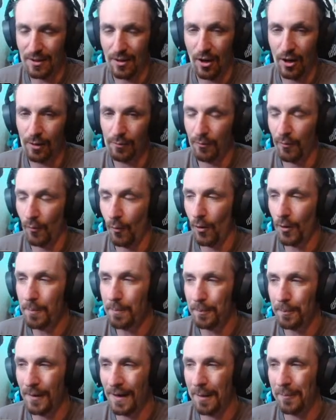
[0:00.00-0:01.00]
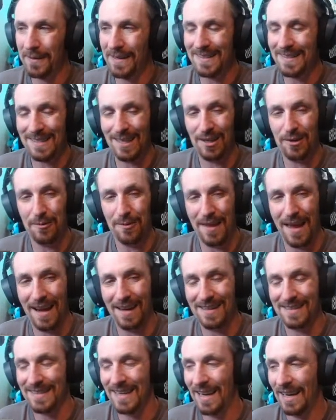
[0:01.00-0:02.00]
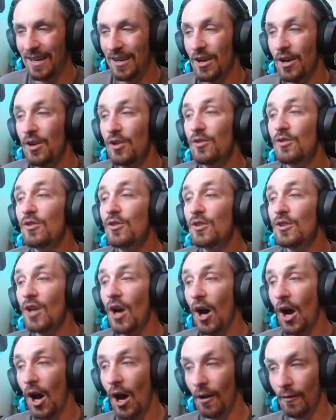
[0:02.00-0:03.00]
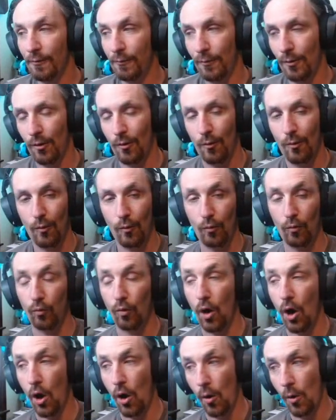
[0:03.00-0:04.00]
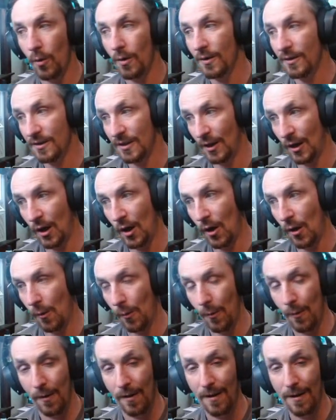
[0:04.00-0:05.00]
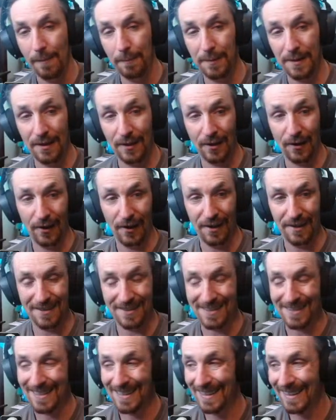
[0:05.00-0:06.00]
art form. But I'm going to tell you that is a tough row to hoe, because